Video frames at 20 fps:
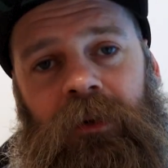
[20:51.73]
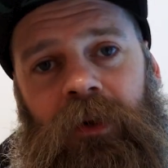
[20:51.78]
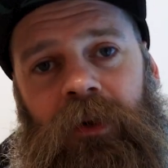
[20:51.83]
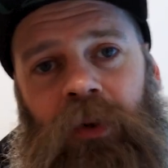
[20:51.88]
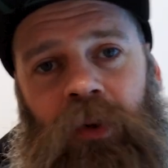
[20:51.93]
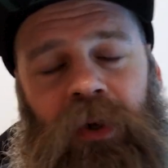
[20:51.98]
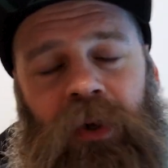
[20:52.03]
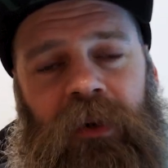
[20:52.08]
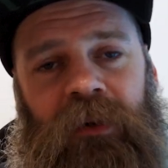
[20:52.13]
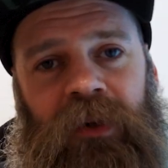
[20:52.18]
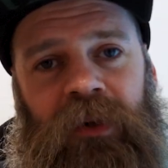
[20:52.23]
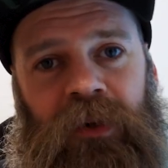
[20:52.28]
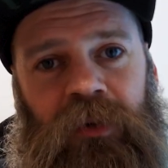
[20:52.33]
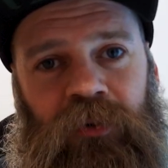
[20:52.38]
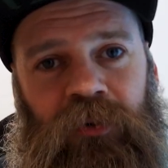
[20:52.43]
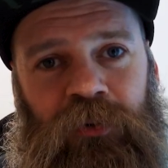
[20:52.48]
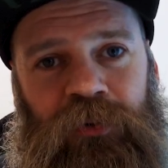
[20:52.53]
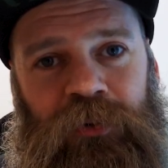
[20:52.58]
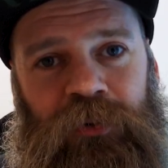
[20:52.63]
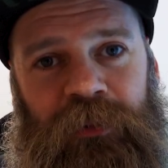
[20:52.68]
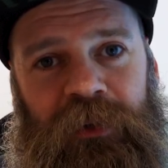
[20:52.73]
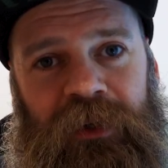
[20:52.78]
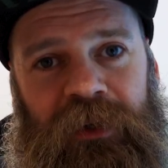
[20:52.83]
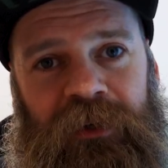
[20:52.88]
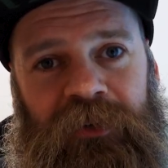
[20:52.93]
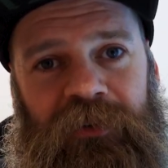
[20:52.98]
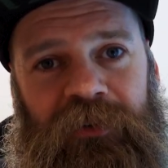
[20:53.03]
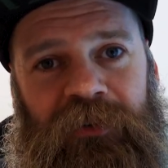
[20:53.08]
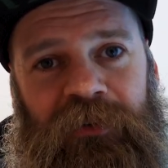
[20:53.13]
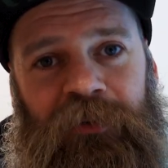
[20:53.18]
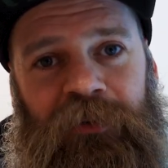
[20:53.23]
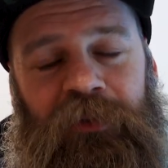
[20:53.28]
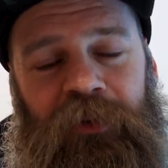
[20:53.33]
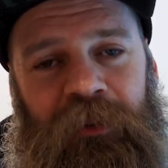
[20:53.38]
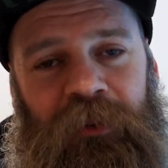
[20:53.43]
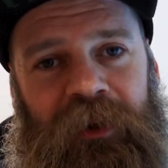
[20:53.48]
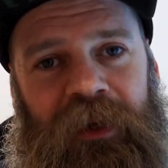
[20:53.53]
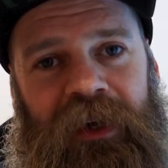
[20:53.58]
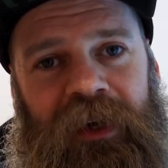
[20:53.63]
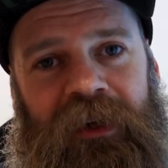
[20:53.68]
Look out on the social medias over the
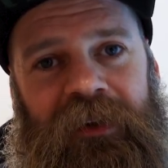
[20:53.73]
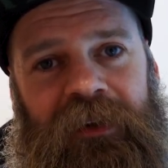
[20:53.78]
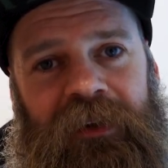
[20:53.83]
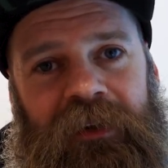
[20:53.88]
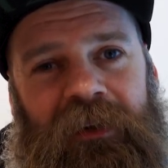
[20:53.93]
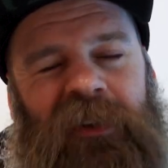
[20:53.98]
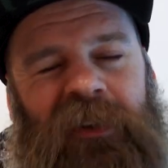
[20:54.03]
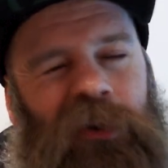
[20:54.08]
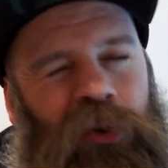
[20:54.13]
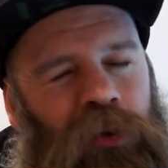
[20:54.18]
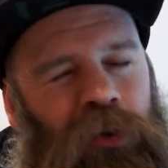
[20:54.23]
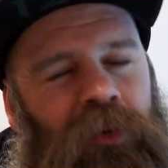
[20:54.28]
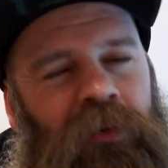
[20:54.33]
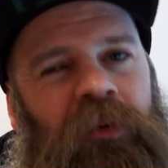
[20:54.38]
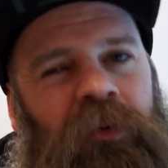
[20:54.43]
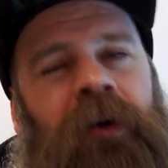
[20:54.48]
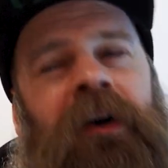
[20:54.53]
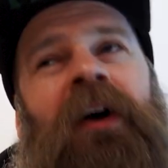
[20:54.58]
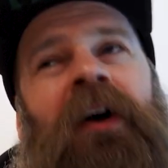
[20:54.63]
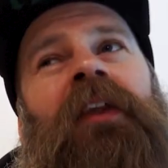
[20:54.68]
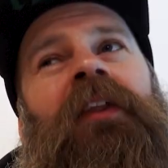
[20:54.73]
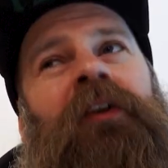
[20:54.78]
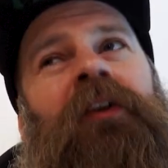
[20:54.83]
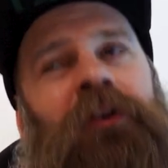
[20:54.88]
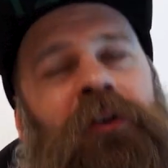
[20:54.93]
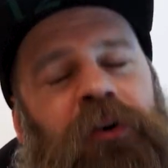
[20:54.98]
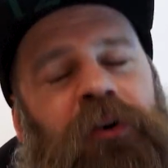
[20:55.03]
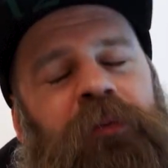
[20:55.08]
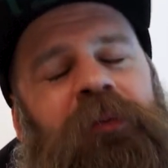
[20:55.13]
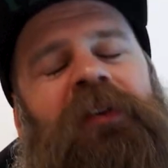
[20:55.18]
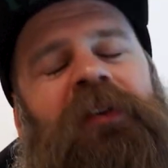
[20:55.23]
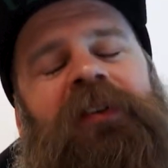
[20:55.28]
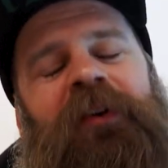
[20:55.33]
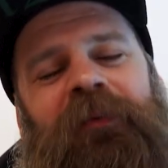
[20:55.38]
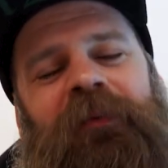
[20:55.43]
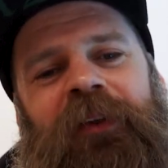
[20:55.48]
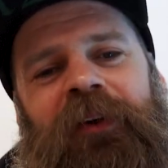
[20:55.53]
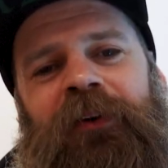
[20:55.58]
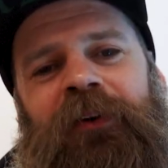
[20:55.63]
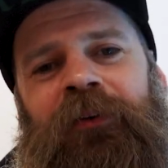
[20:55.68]
weekend. There could, there could be
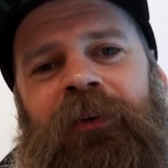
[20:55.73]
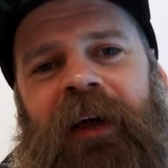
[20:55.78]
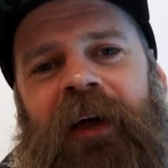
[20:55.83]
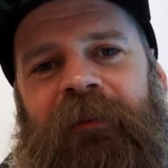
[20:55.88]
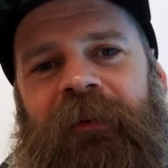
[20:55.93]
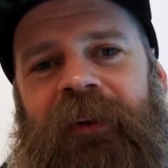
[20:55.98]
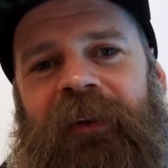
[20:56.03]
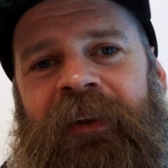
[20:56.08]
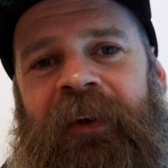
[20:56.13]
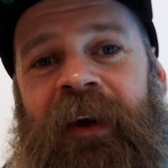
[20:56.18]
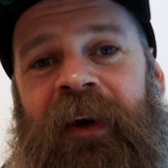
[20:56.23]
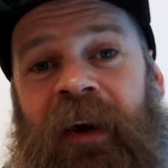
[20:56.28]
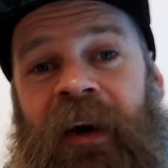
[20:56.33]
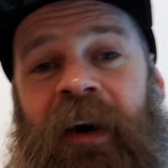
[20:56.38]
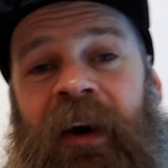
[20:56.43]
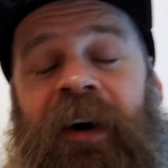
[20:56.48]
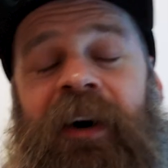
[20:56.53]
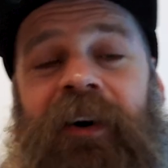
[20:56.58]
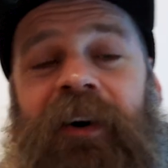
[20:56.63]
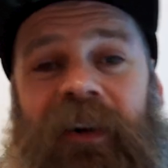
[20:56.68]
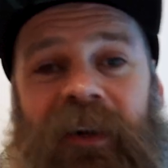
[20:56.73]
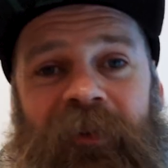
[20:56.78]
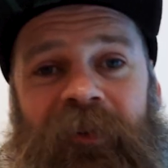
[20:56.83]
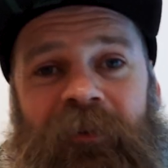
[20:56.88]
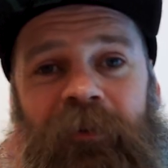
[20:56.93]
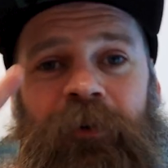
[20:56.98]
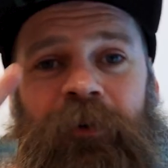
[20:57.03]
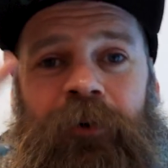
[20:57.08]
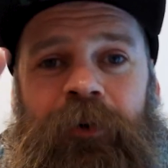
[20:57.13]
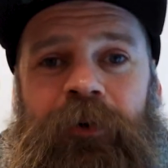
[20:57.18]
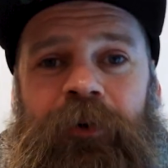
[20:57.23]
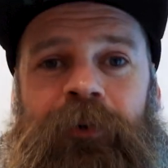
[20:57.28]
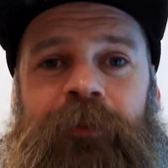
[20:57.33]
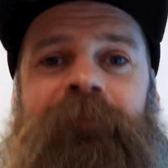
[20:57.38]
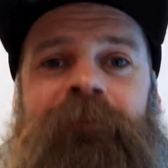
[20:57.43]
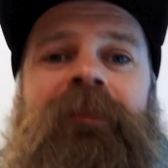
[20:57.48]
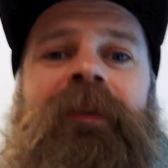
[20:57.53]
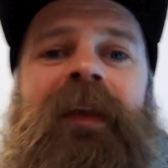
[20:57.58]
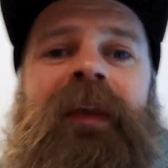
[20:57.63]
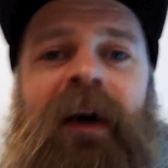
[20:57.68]
something cool happening. All right, gonna go.
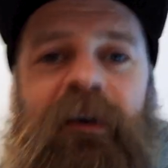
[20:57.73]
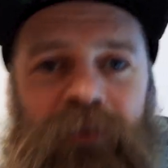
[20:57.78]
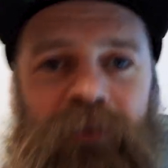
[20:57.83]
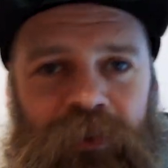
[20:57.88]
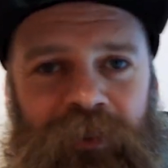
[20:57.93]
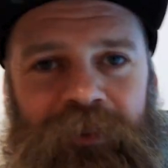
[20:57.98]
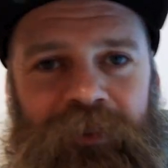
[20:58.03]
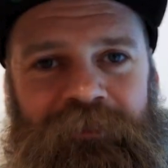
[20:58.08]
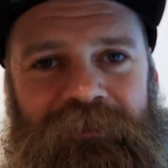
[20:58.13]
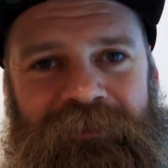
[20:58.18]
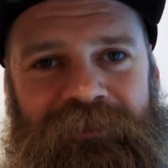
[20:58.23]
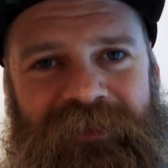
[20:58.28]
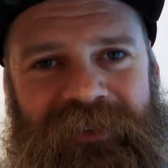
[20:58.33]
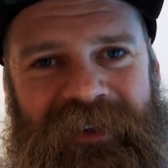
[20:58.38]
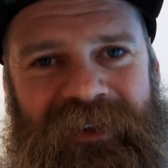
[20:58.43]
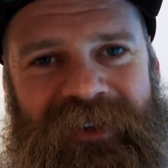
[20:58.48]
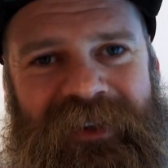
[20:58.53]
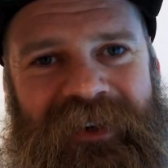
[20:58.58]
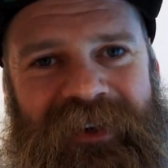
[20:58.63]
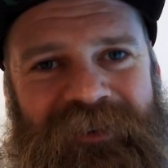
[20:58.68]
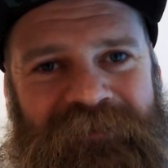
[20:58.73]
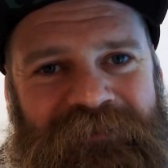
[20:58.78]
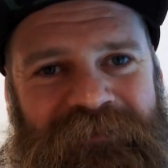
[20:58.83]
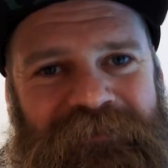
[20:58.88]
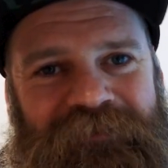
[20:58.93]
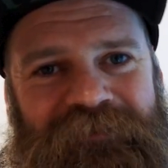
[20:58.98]
Have a good one. See you later.